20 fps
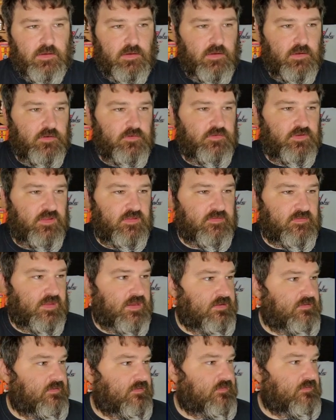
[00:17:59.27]
and energy, as
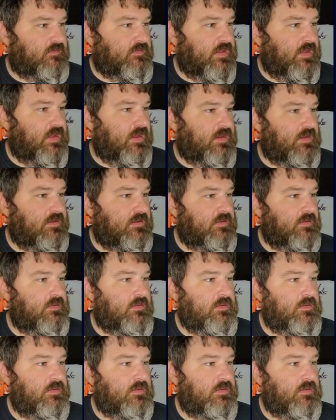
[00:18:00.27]
I just said.